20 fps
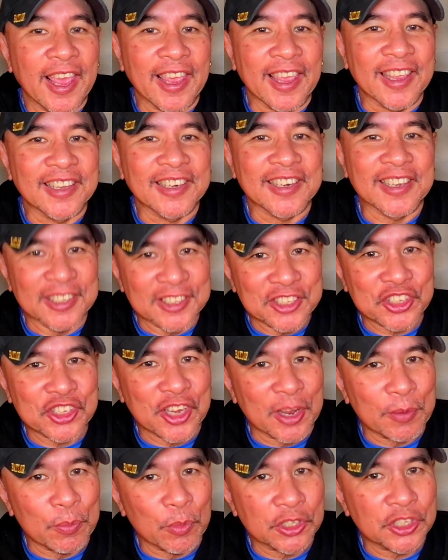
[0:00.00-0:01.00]
and it's
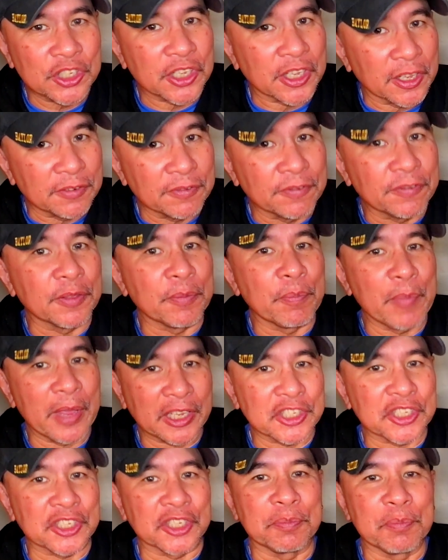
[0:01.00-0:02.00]
time once again for the
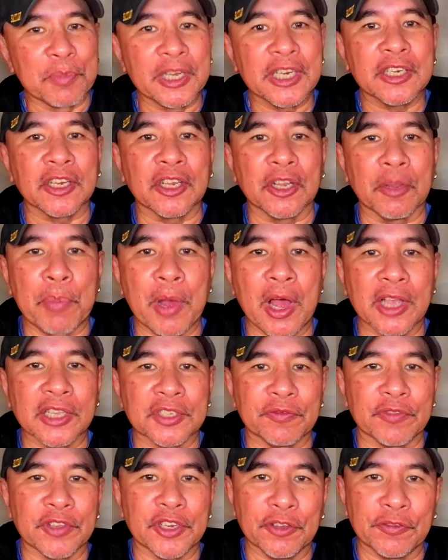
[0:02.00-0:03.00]
Mexican Minute, La Paz
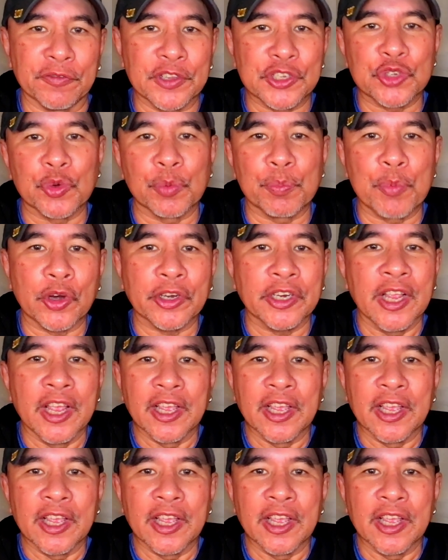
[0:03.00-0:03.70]
Video Fishing Report,